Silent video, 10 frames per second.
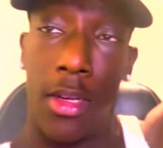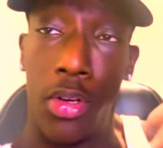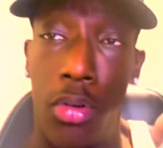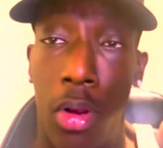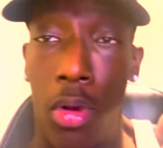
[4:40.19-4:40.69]

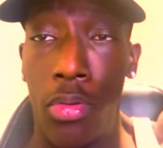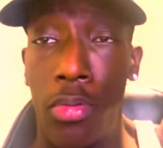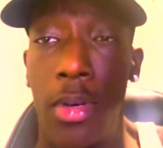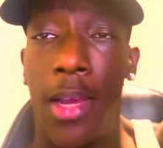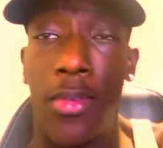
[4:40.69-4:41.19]
You know, you
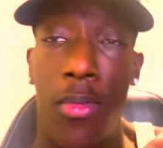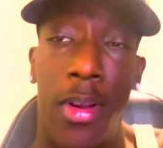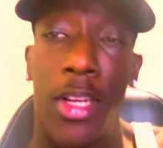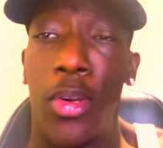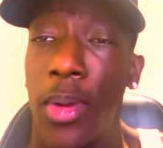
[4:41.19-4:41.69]
never
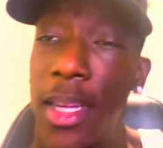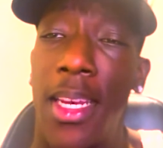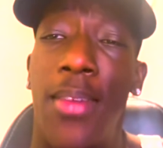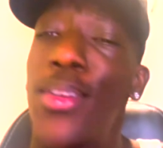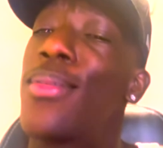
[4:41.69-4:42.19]
want to quit.
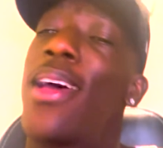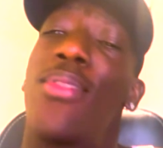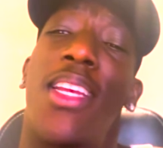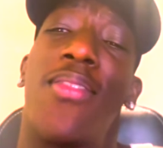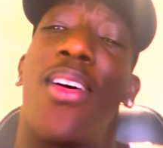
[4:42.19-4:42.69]
Never,
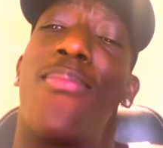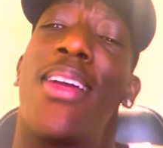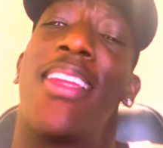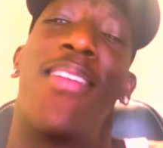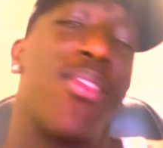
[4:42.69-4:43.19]
never give up,
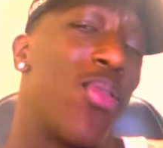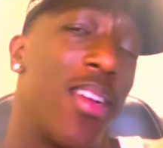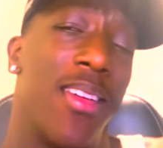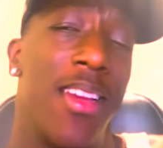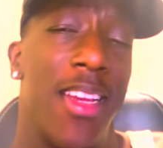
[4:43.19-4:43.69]
man. Never
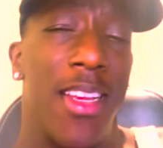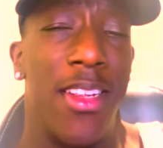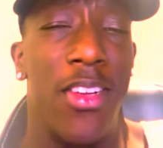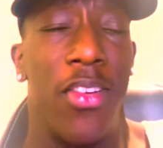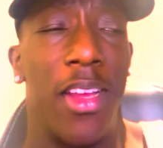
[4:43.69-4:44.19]
quit.
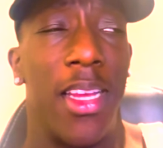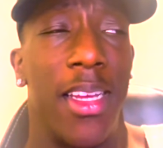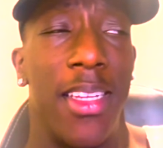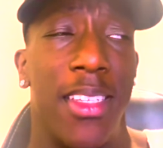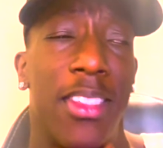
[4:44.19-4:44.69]
You know,
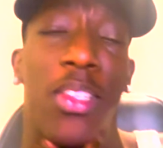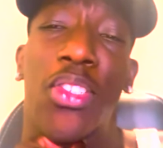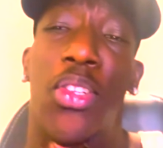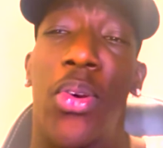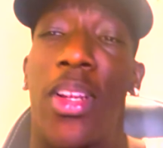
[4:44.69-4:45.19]
I, a little
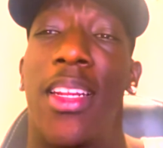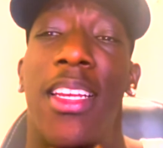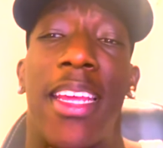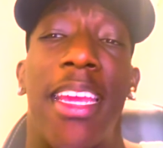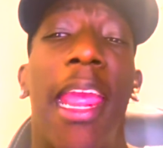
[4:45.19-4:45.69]
story of the
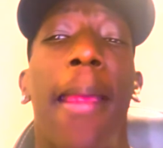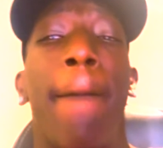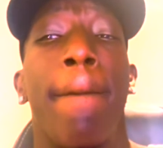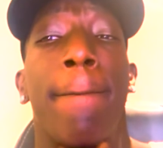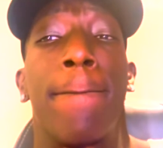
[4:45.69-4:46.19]
day.
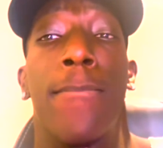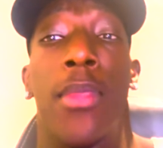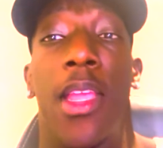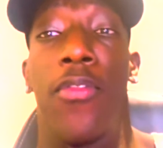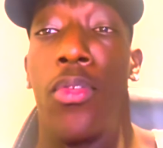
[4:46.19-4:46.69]

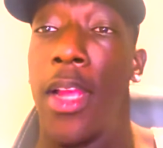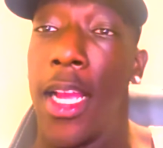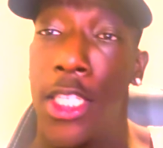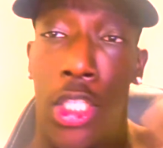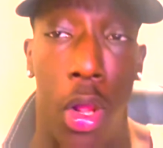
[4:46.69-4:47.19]
If you
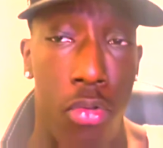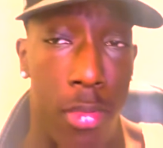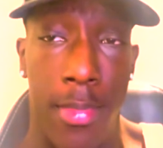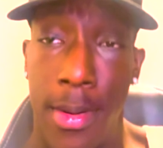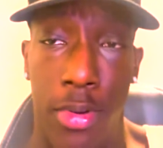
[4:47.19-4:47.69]
guys don't
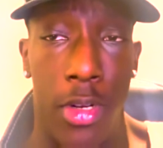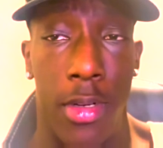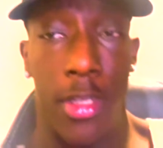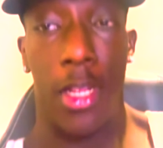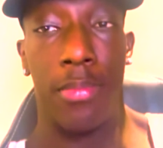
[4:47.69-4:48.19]
remember,
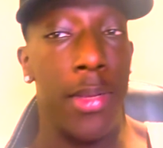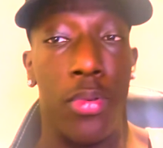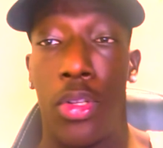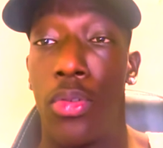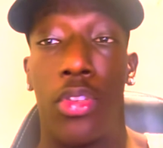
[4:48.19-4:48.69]
some
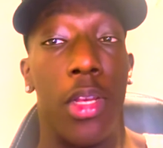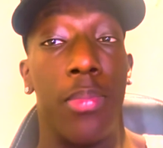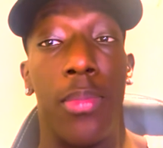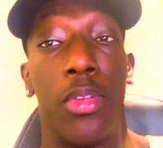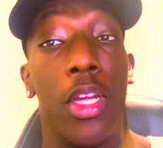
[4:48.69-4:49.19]
people do, some
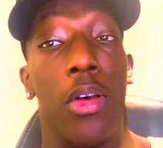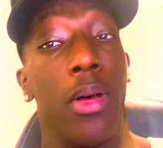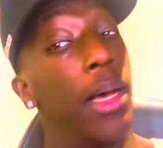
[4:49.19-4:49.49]
people don't.